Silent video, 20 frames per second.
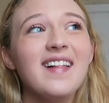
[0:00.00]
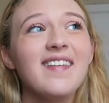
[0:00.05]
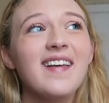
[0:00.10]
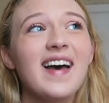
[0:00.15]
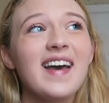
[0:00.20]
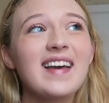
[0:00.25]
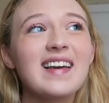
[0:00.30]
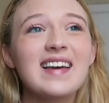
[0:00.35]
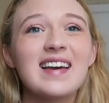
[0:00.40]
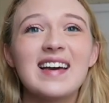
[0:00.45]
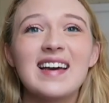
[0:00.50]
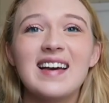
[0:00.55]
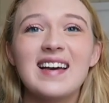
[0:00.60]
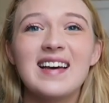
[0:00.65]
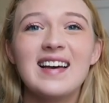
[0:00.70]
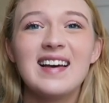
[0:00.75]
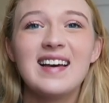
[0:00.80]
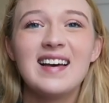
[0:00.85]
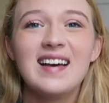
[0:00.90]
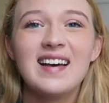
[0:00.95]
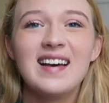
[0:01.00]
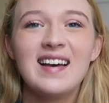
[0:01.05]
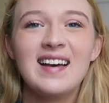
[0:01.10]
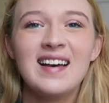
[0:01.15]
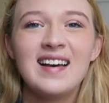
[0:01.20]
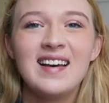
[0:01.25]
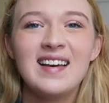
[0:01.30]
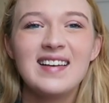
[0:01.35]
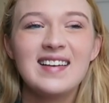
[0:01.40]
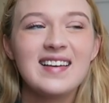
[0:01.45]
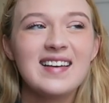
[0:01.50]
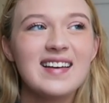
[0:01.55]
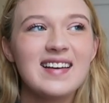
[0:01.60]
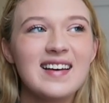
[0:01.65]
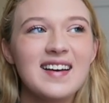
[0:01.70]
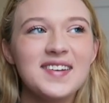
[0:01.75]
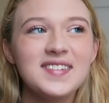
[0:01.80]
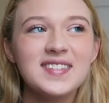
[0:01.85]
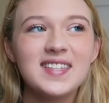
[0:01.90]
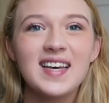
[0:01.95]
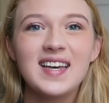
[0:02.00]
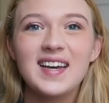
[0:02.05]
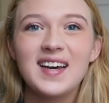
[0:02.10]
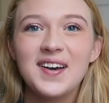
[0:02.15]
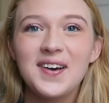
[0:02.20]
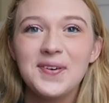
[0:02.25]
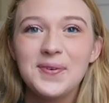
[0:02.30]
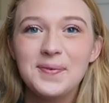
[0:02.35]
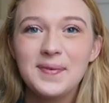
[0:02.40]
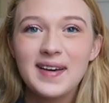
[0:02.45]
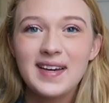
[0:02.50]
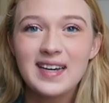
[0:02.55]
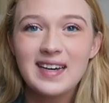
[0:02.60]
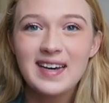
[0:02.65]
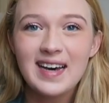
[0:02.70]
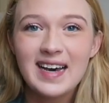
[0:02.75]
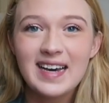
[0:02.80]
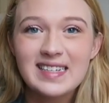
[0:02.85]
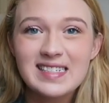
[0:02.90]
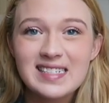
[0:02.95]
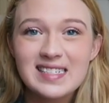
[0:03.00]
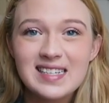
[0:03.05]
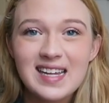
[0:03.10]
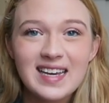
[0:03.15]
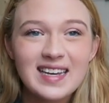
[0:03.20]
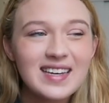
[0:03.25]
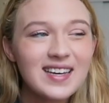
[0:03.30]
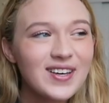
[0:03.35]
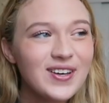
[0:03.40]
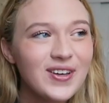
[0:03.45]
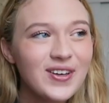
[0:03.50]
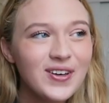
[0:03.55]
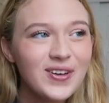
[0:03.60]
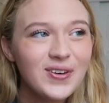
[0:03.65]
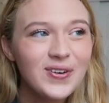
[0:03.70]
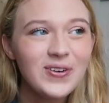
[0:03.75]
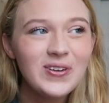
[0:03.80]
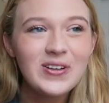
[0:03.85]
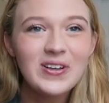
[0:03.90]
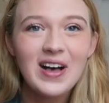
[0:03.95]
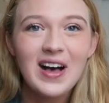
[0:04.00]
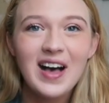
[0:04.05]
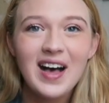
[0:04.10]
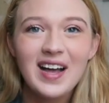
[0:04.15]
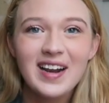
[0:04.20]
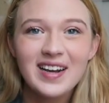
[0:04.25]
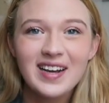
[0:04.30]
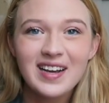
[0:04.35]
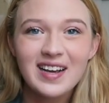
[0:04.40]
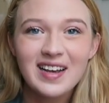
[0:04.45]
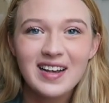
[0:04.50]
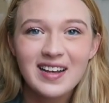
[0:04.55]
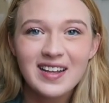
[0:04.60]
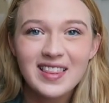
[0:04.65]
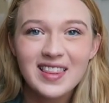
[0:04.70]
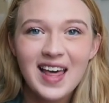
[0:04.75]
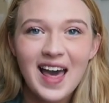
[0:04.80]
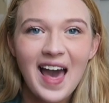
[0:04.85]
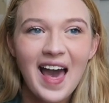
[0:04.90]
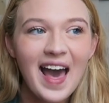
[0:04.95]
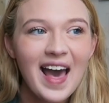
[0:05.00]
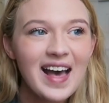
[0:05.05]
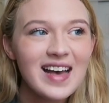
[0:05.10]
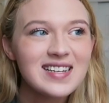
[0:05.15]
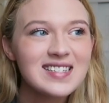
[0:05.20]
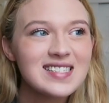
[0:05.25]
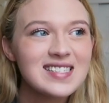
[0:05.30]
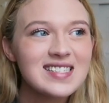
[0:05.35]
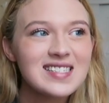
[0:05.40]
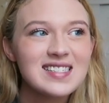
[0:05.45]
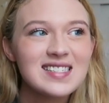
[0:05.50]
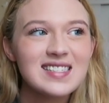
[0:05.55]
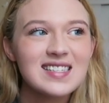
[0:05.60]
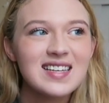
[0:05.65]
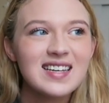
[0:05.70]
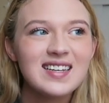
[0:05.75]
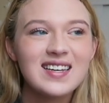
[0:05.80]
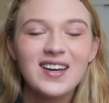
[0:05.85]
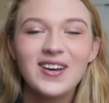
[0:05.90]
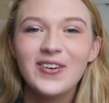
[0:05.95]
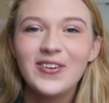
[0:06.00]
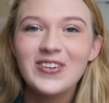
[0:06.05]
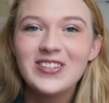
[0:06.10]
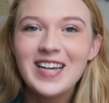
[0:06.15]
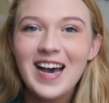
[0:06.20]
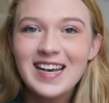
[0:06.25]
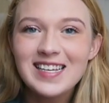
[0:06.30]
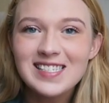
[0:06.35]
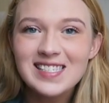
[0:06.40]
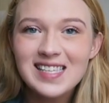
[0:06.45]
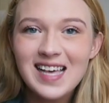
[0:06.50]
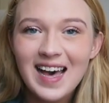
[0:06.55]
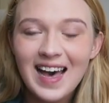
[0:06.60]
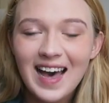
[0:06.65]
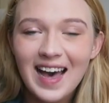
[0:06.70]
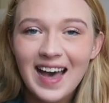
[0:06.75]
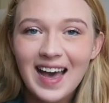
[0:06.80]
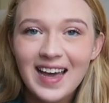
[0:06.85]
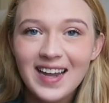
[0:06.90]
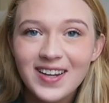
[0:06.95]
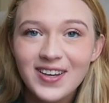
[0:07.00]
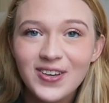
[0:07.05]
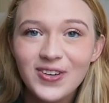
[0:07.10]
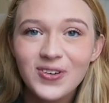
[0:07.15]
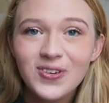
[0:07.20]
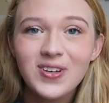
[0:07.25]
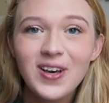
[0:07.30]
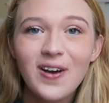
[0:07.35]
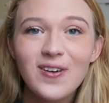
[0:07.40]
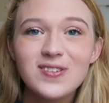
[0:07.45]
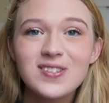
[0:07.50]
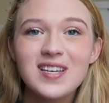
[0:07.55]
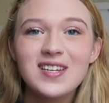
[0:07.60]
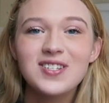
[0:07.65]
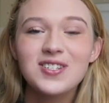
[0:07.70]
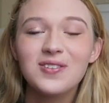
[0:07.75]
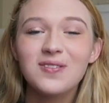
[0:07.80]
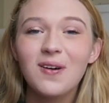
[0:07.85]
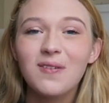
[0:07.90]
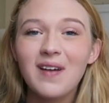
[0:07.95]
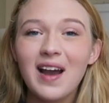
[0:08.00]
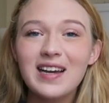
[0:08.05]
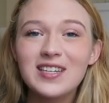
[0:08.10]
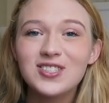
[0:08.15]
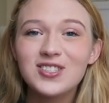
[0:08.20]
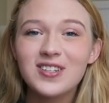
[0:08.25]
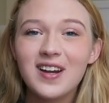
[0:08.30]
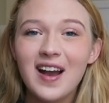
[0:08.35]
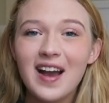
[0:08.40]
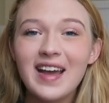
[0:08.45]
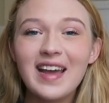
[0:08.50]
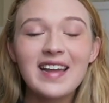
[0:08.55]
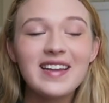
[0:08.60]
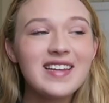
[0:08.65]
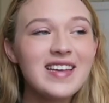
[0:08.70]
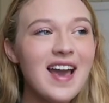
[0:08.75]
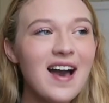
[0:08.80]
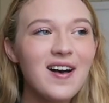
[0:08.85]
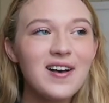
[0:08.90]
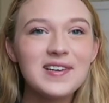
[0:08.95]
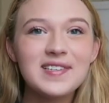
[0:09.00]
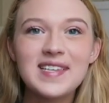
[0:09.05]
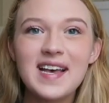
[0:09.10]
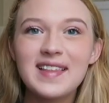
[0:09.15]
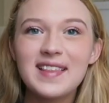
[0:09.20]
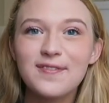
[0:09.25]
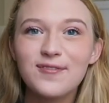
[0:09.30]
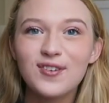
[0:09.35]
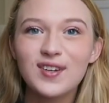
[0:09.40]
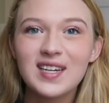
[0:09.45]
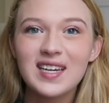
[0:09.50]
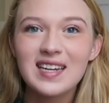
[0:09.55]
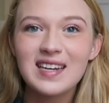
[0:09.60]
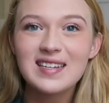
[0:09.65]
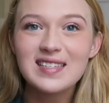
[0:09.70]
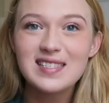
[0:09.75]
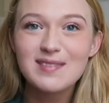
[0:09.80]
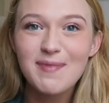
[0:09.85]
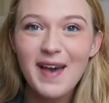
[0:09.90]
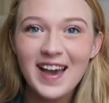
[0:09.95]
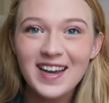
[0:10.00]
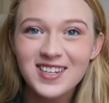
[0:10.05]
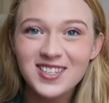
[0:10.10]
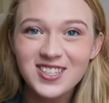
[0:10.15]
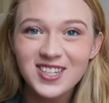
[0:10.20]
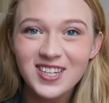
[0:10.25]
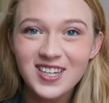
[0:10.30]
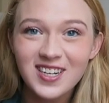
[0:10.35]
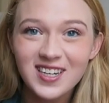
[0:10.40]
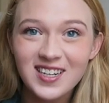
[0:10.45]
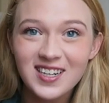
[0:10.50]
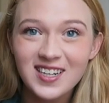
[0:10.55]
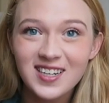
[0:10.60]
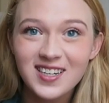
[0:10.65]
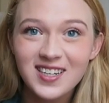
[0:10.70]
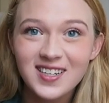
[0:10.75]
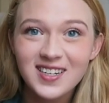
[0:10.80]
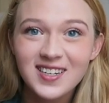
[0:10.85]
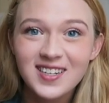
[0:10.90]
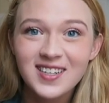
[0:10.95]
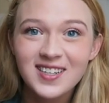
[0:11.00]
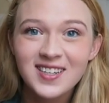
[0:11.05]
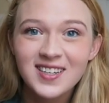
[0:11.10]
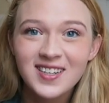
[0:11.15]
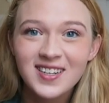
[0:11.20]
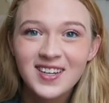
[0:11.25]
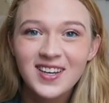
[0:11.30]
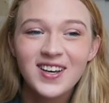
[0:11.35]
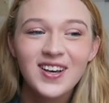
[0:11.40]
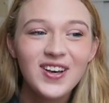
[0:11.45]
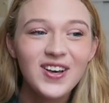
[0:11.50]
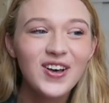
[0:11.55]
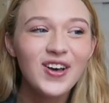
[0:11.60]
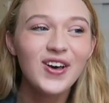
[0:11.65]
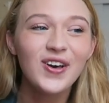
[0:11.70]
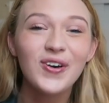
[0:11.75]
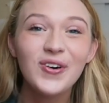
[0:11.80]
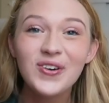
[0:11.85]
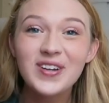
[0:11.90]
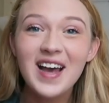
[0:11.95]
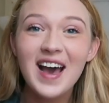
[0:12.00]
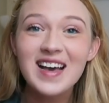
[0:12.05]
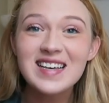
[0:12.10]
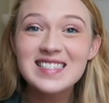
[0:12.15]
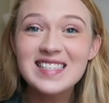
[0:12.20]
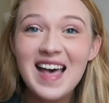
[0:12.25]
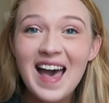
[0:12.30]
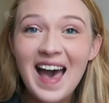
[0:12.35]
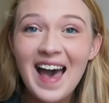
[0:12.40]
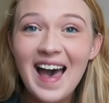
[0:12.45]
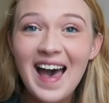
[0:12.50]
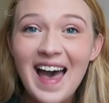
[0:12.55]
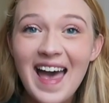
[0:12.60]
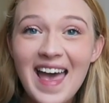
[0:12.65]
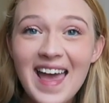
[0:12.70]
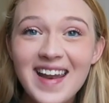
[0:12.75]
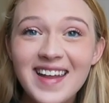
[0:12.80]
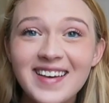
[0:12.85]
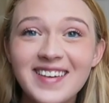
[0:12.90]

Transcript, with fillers: Like, I was like, oh my gosh, like who on earth has, like who does that? Who goes into a restaurant and yells at the freaking inspector? Who does that?